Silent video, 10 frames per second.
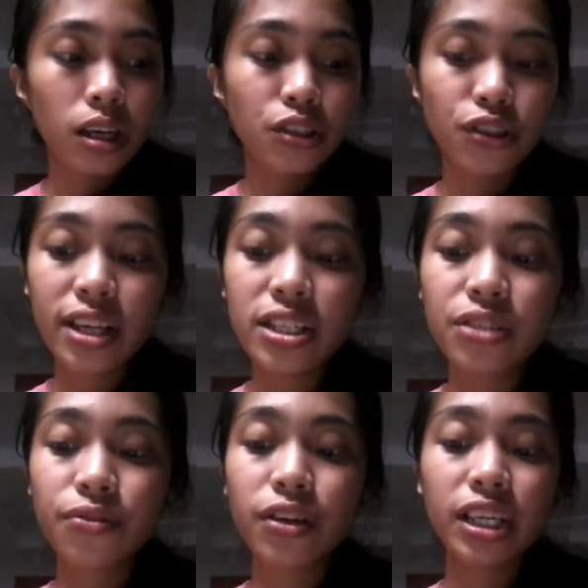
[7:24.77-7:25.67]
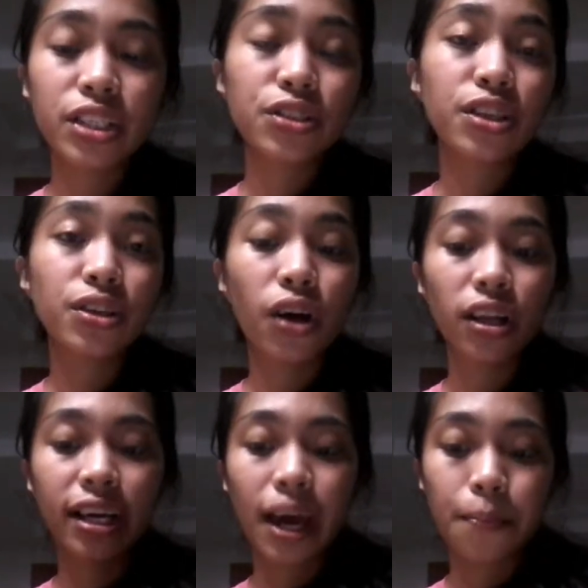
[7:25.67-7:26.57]
transfer it to the
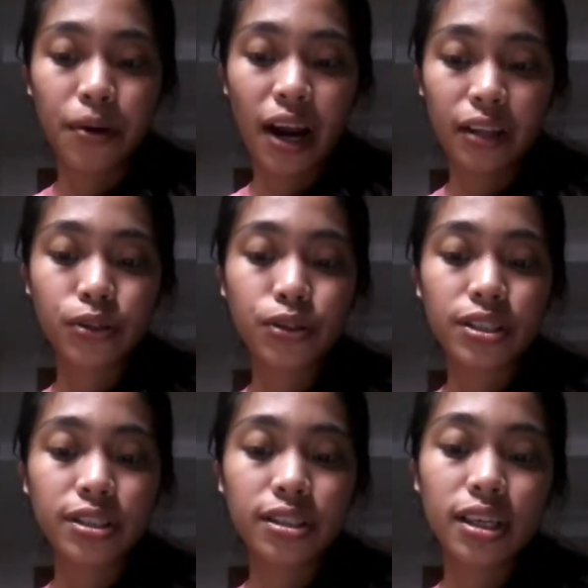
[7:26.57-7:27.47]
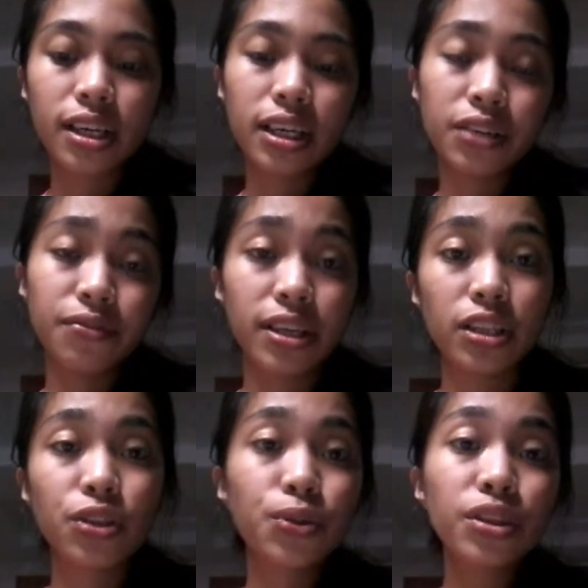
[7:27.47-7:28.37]
Golgi apparatus
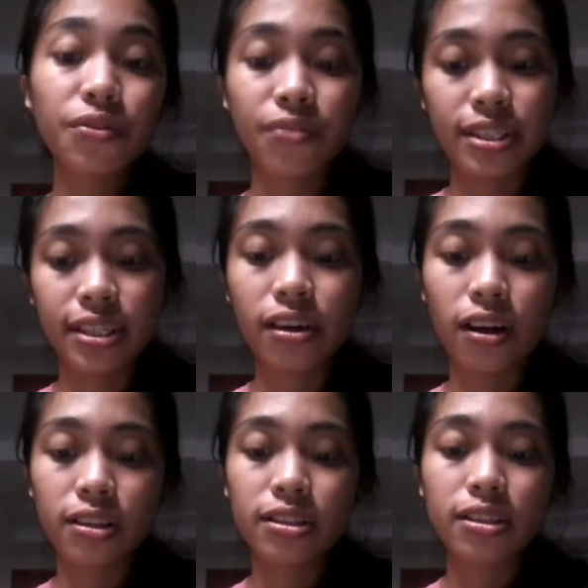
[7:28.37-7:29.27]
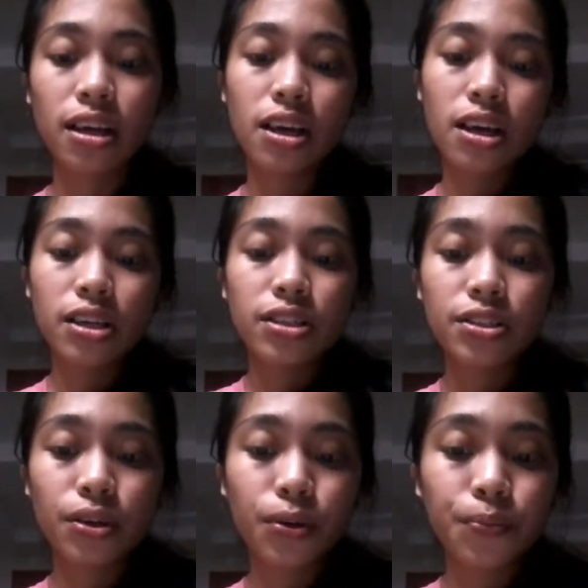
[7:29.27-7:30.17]
through the vesicles.
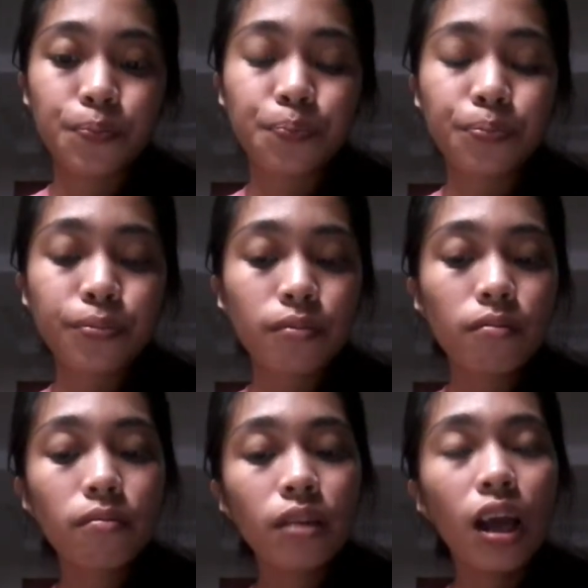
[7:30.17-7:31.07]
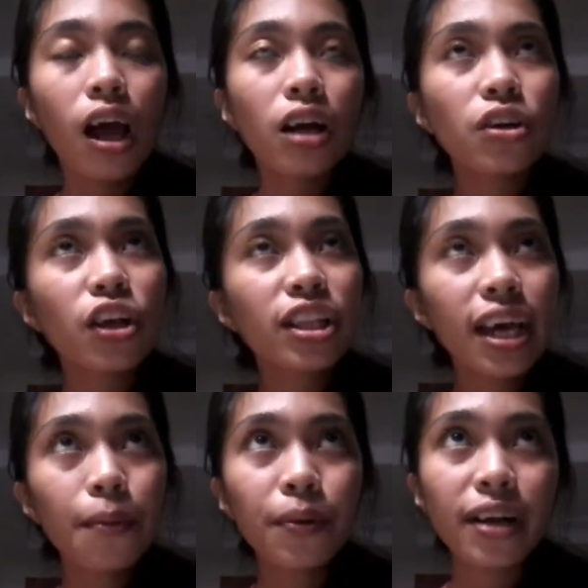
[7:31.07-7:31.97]
So Golgi
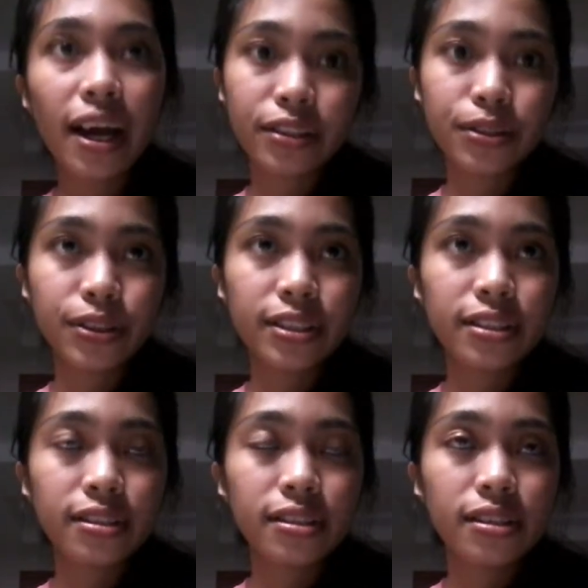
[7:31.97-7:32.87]
apparatus,